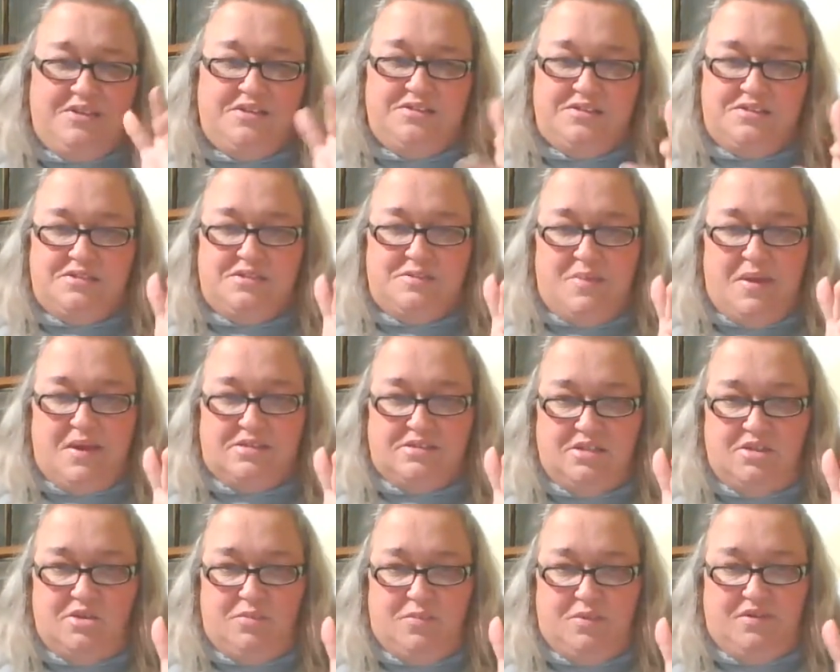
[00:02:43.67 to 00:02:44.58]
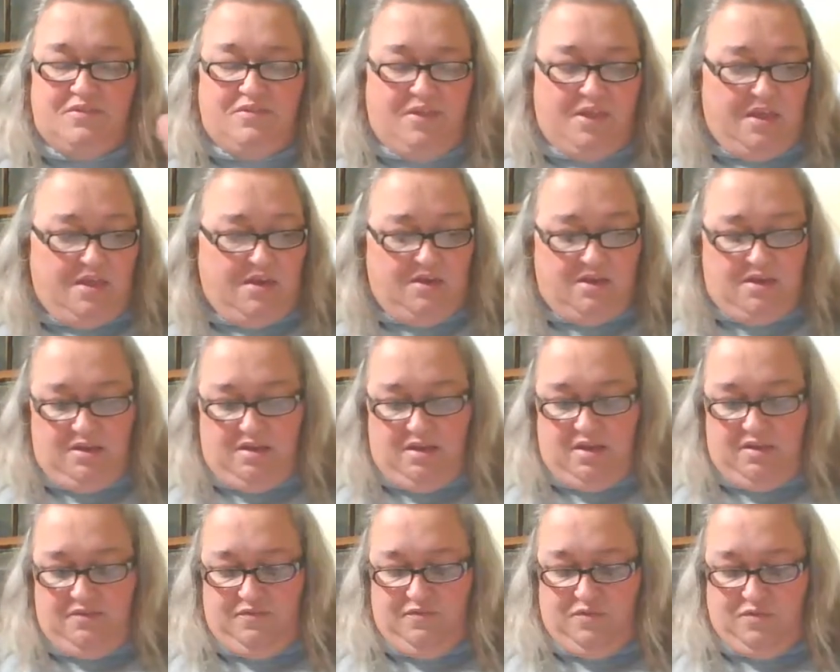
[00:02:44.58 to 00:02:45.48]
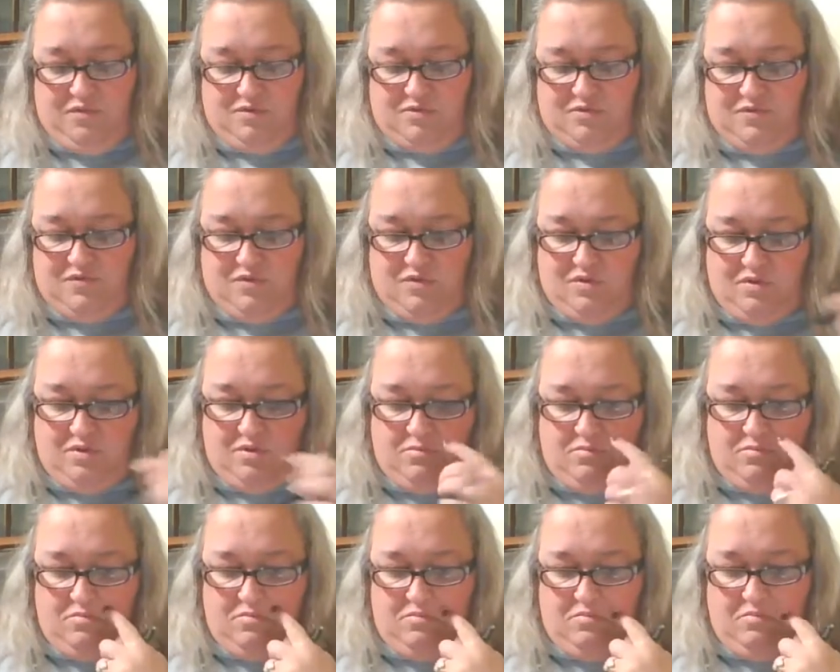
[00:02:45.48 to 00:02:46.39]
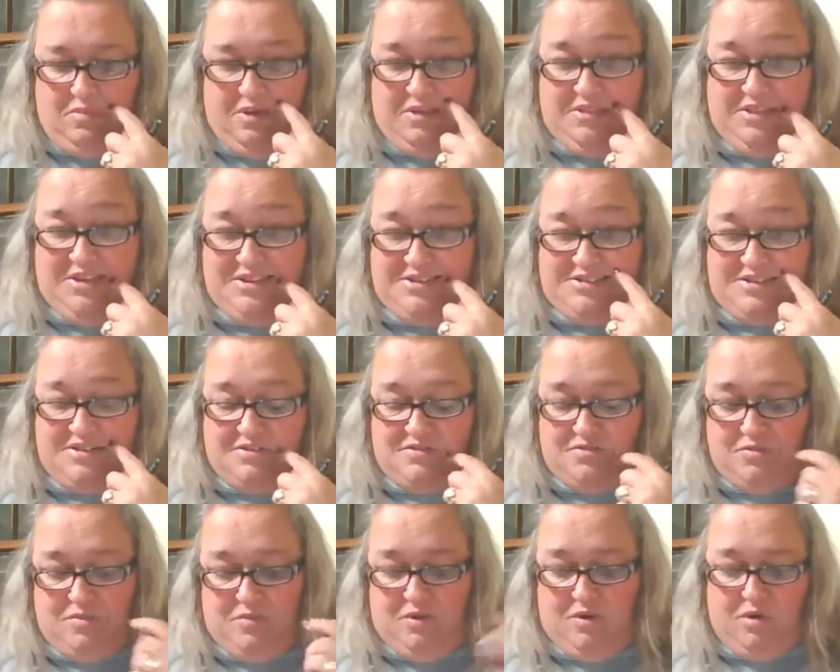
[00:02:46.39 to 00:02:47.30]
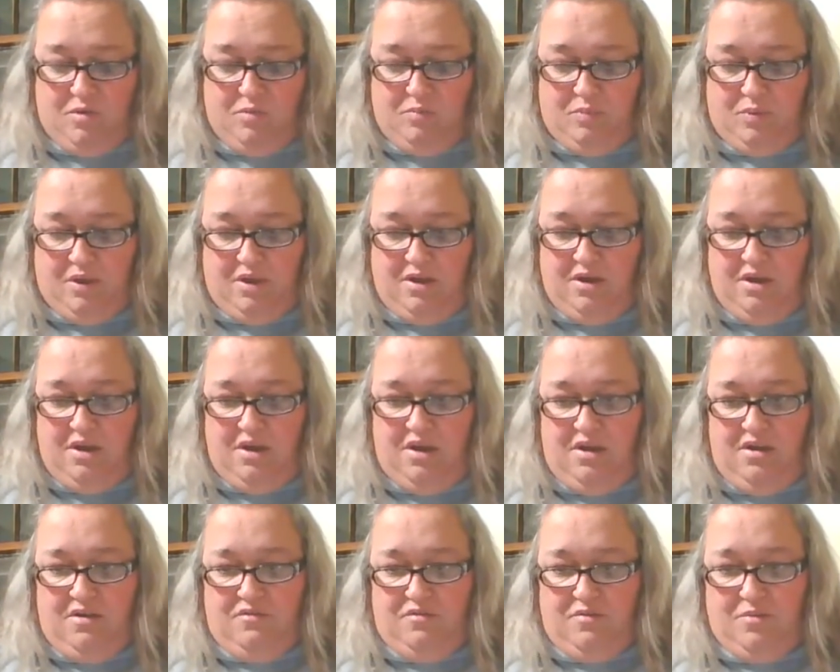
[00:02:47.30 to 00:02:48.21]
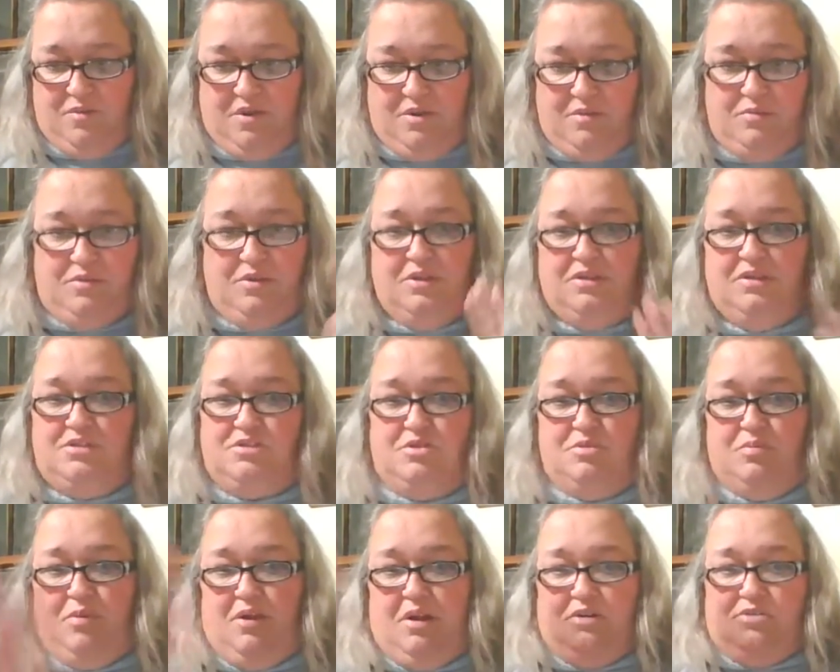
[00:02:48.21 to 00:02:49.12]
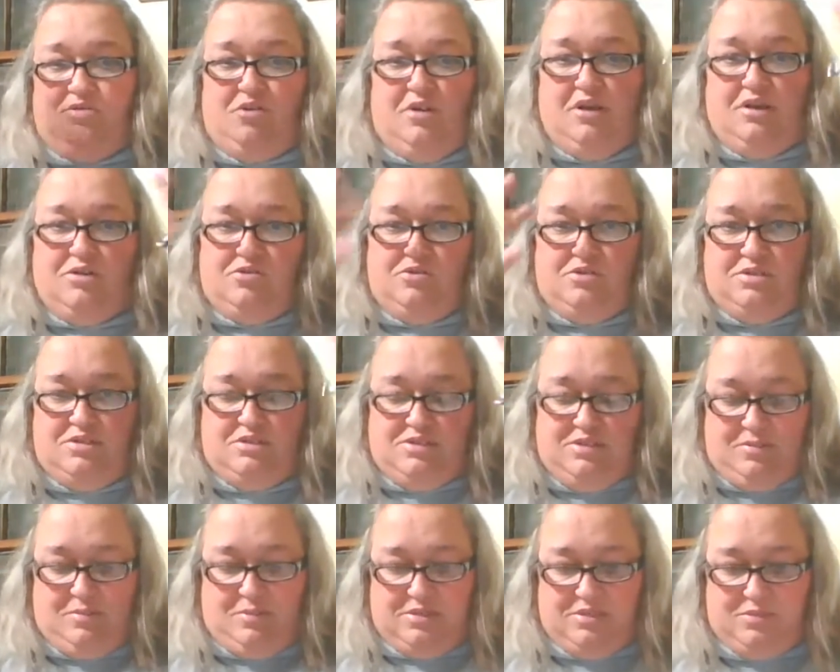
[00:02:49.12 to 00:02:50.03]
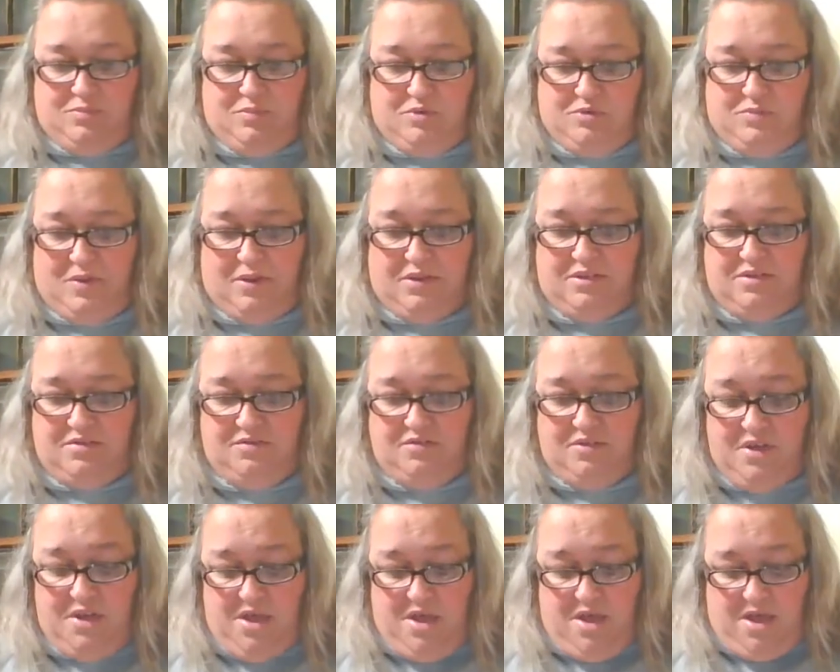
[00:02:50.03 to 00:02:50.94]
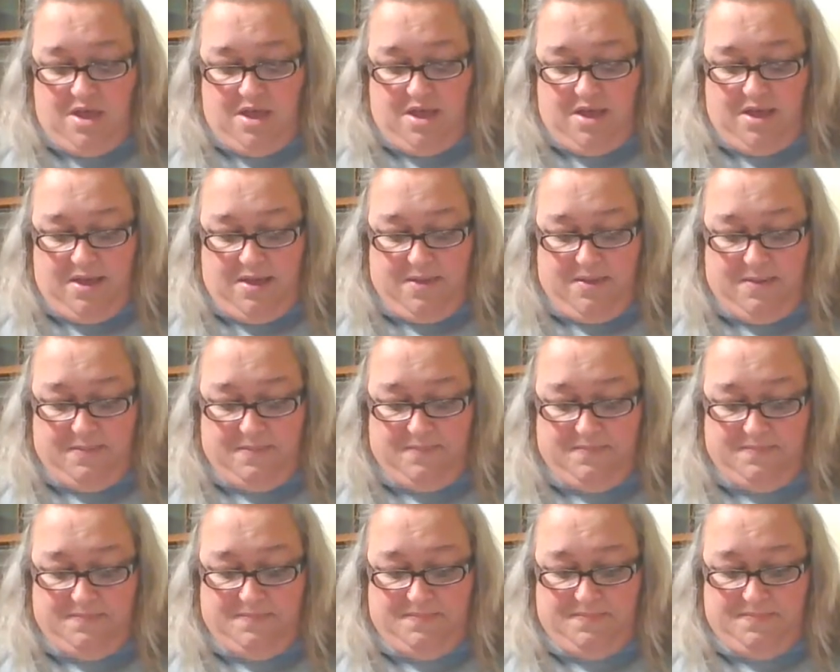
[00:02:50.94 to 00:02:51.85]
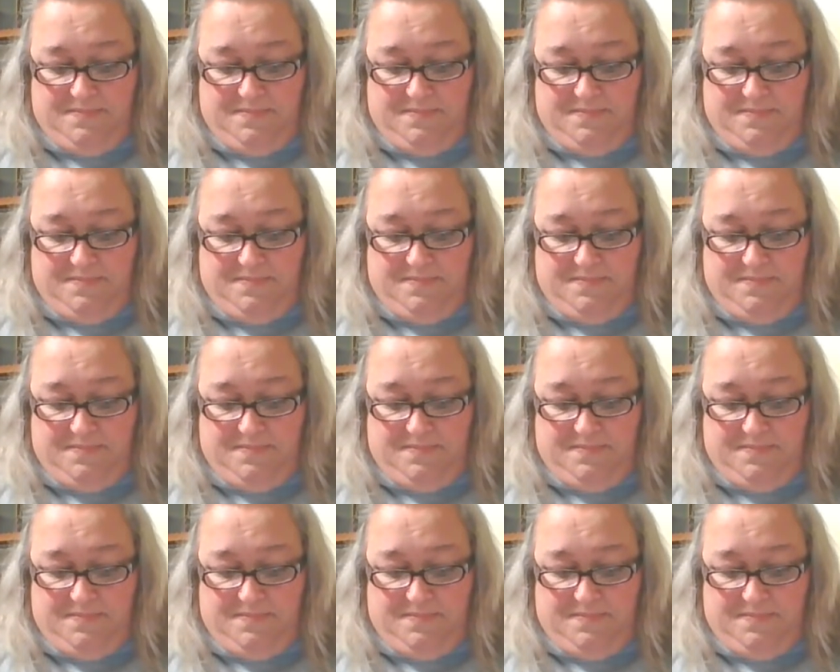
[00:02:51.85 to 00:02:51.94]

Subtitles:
smacks a little bit of it, if for those of you that might think it sounds familiar, but from a completely supernatural angels and demons perspective. Um,